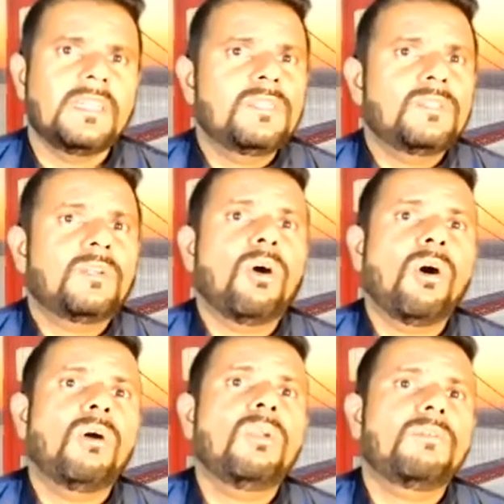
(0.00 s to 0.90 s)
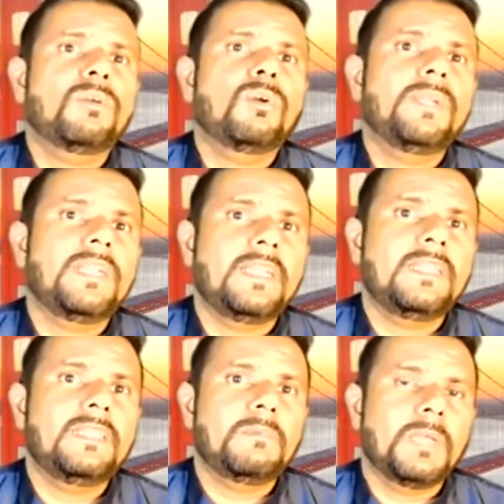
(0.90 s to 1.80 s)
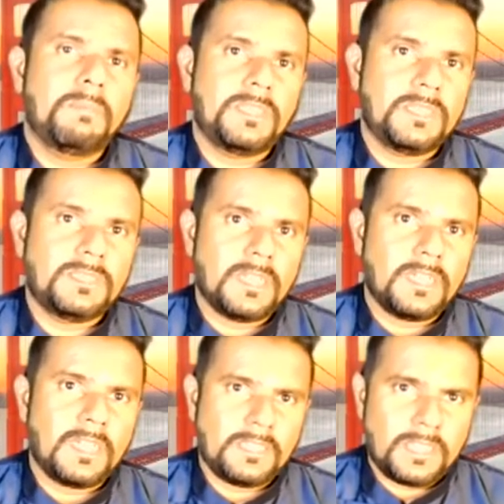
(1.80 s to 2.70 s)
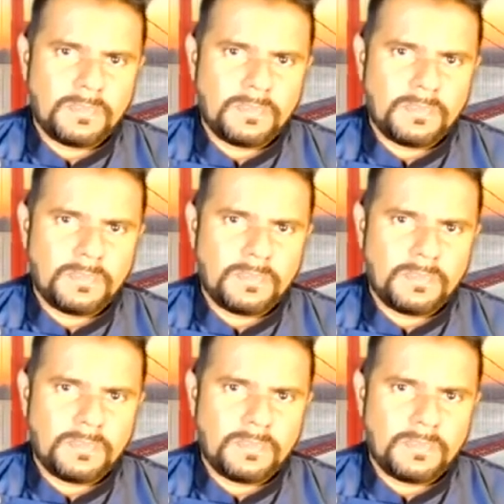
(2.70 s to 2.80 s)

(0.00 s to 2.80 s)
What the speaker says: not all of the COVID-19 patients are actually